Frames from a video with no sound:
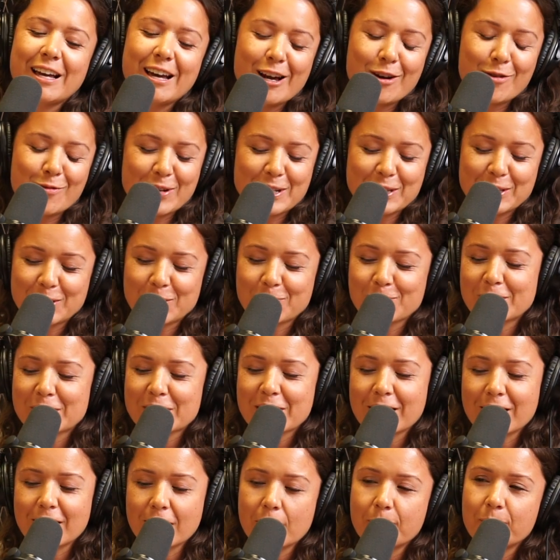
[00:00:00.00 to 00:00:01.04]
uh, winter will
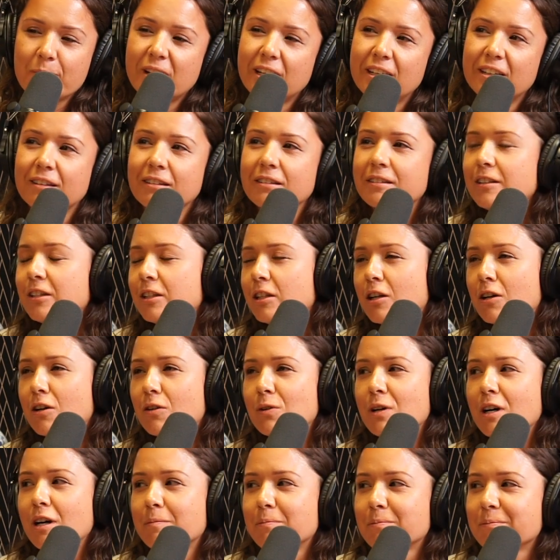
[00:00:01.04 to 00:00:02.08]
come and, you
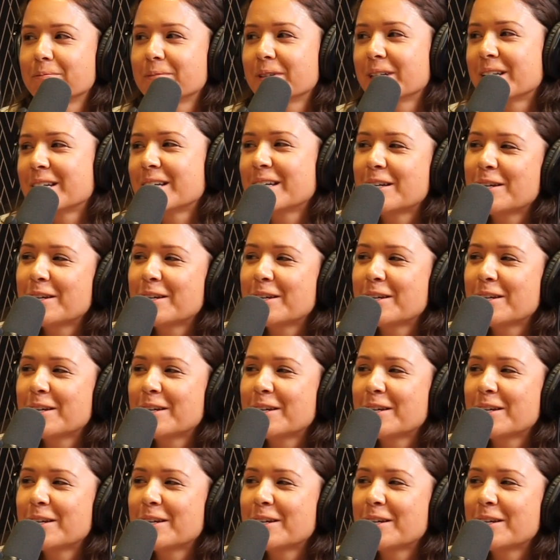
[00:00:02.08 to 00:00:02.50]
know, I'm